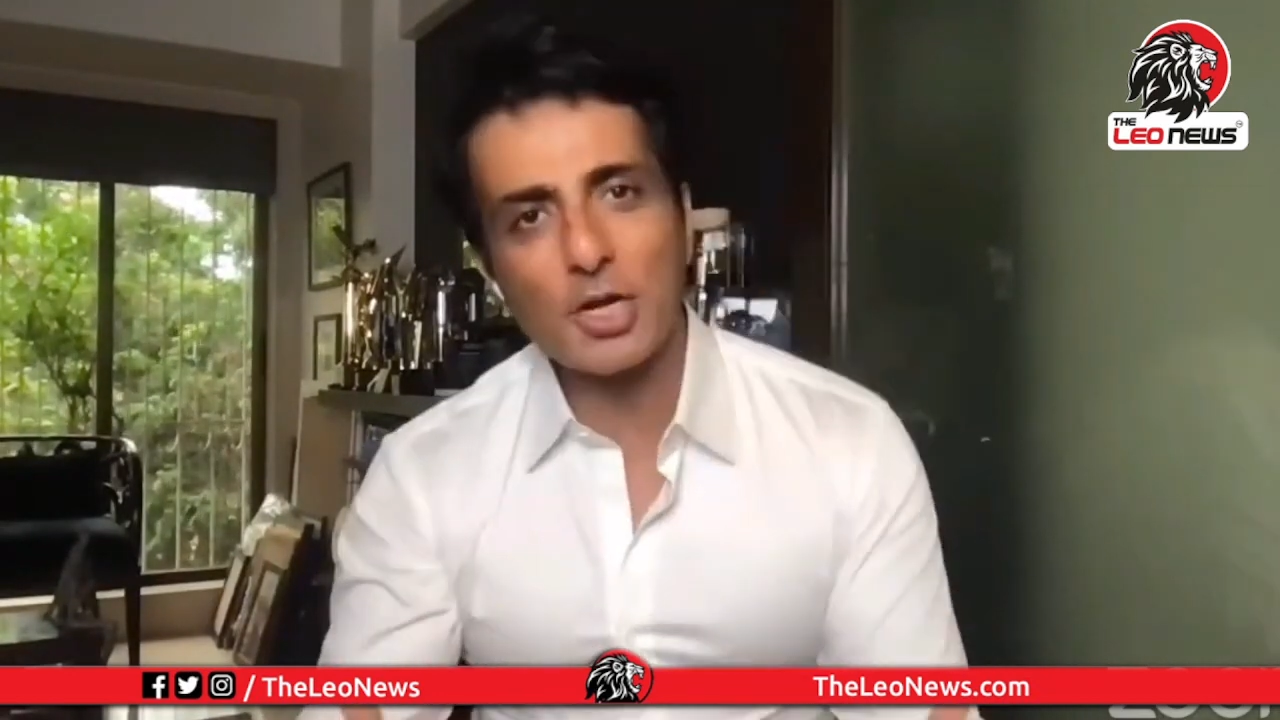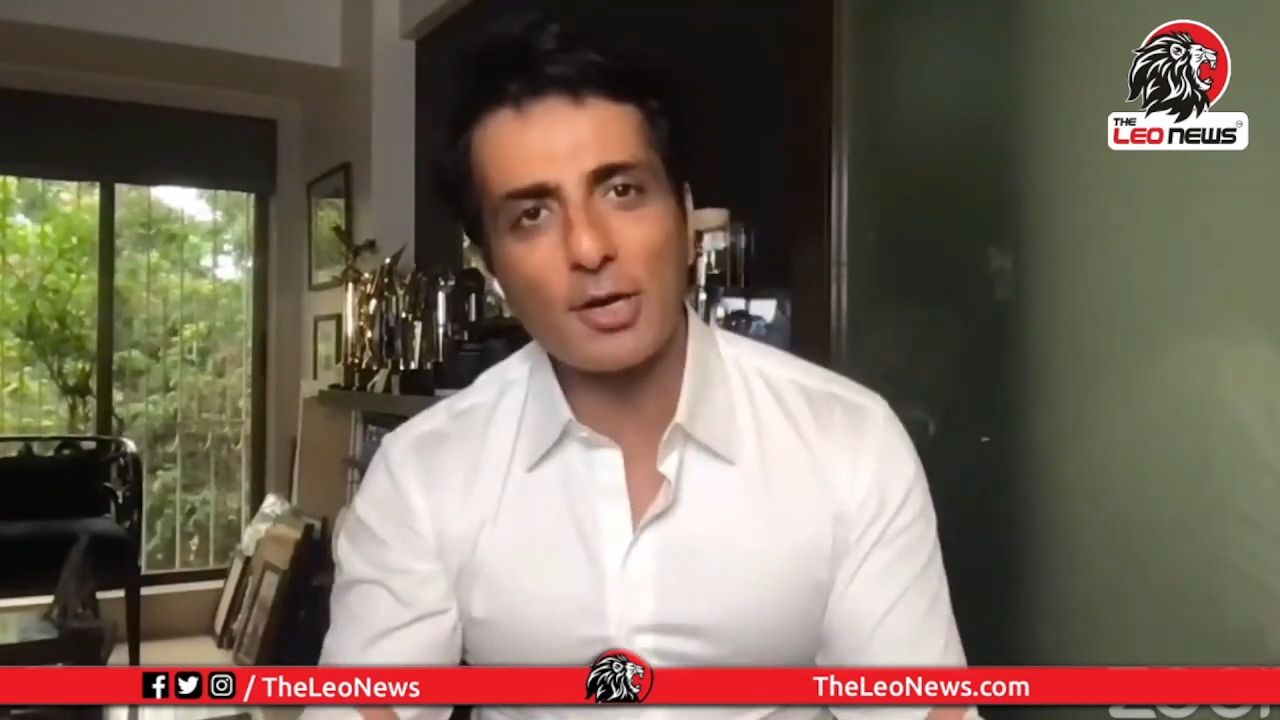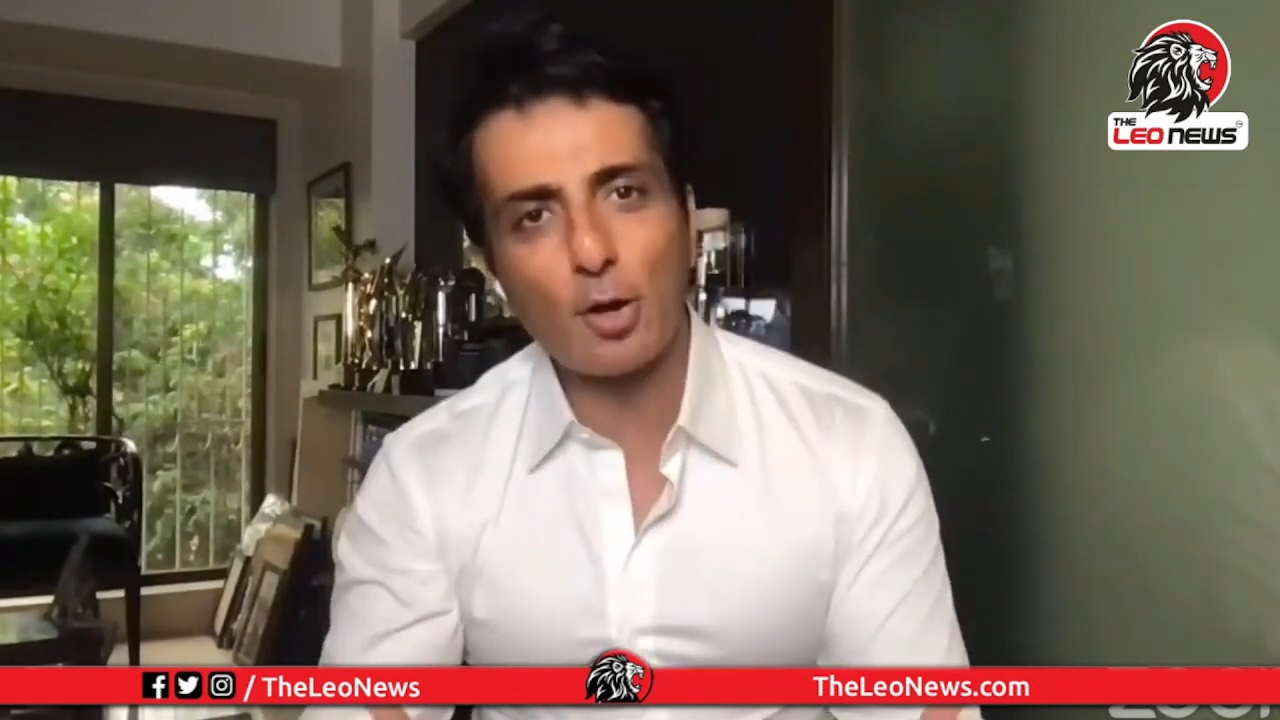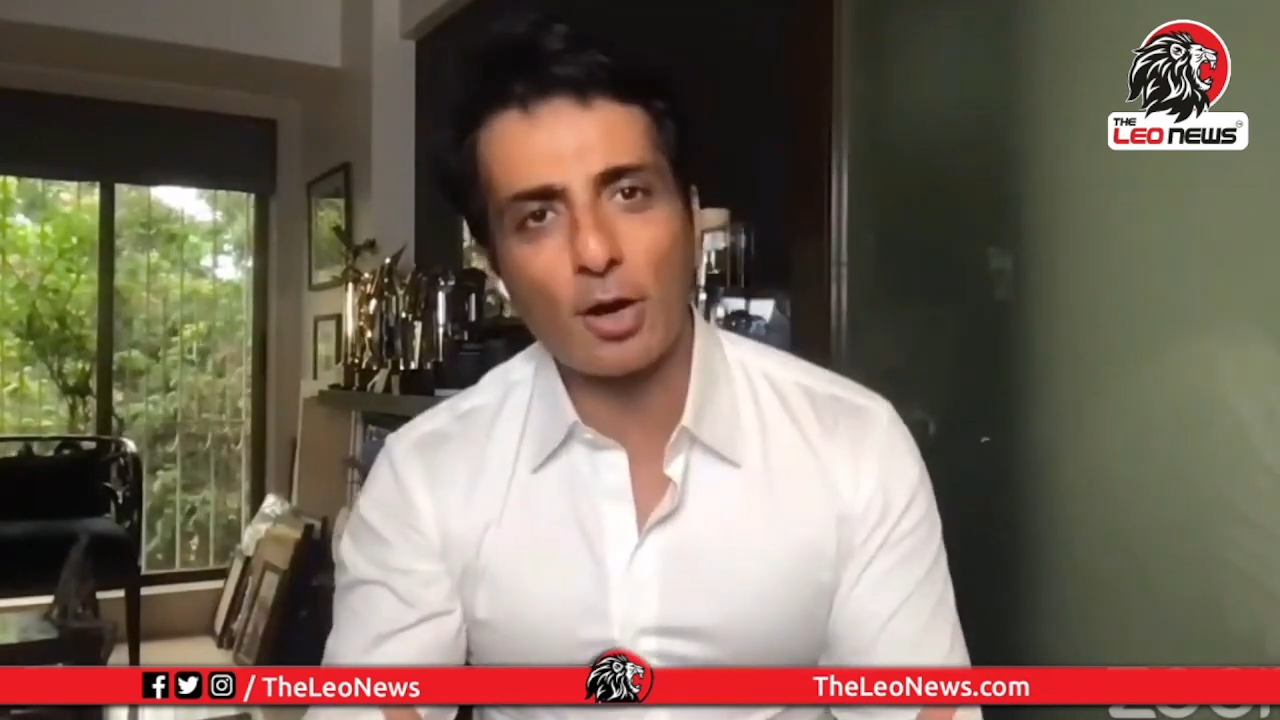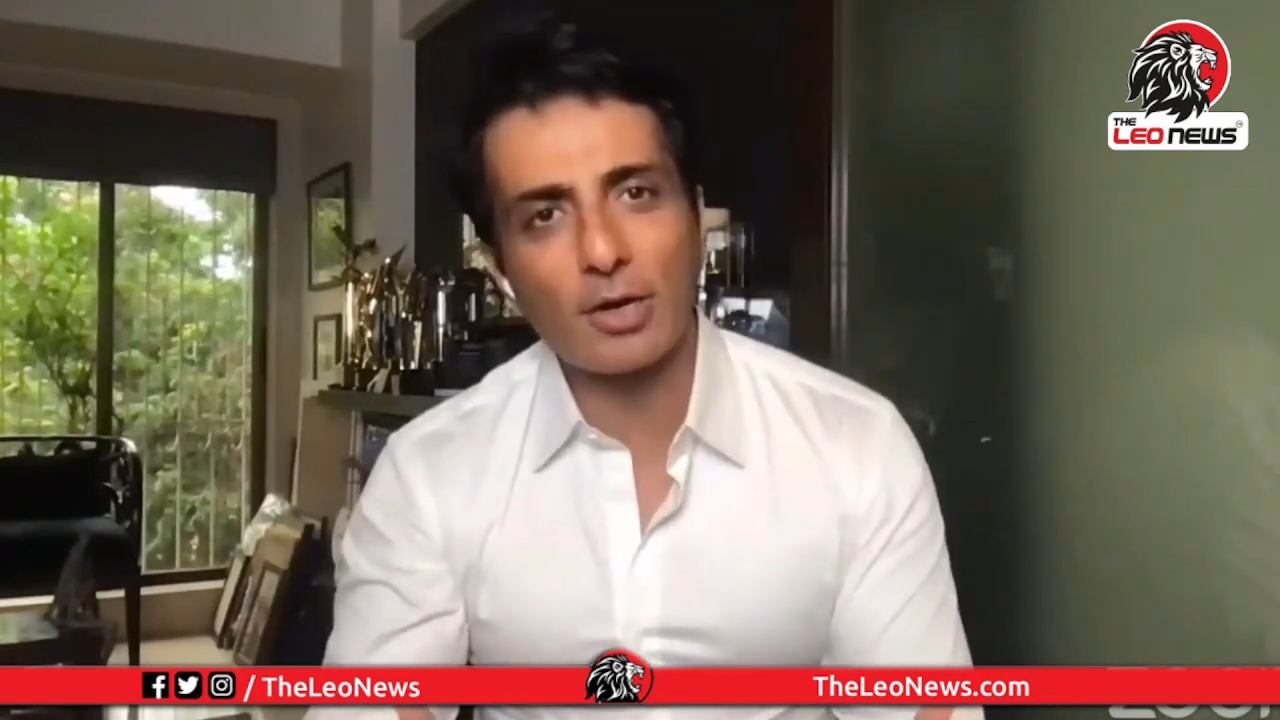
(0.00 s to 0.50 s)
not